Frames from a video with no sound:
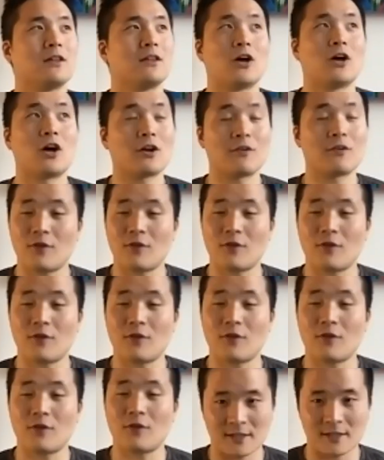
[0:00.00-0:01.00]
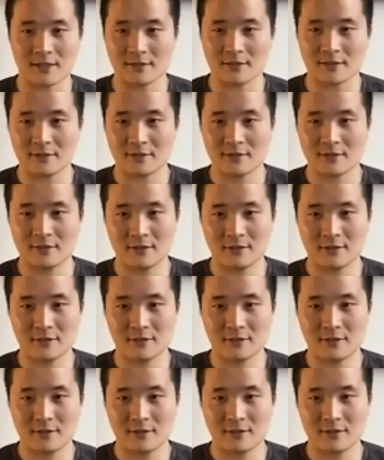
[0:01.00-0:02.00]
lot of art today sucks.
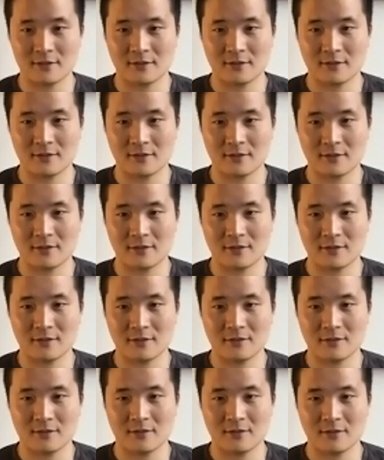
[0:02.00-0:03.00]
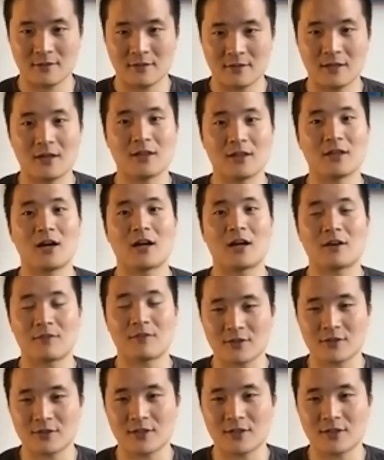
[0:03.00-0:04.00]
Okay. A lot of
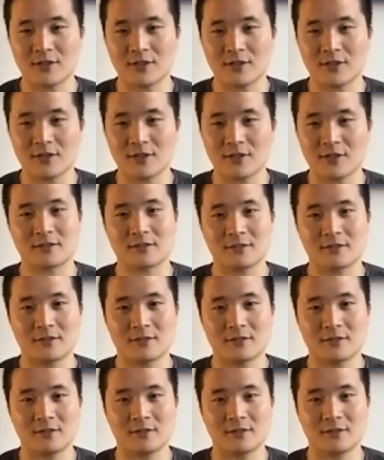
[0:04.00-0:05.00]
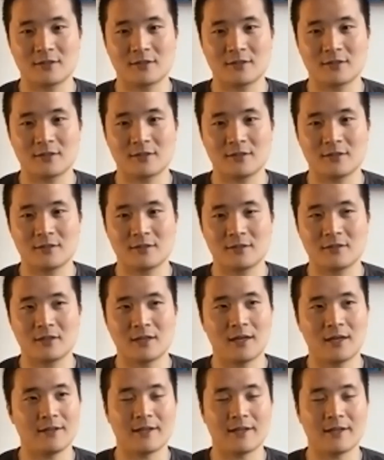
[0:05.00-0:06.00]
art today sucks.
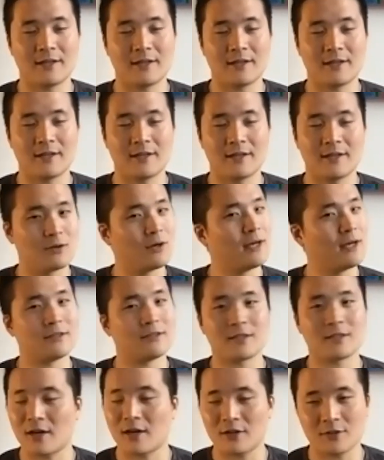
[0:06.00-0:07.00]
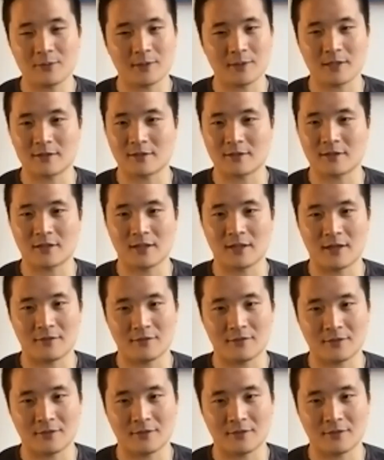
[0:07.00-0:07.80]
And that is entirely because of the left.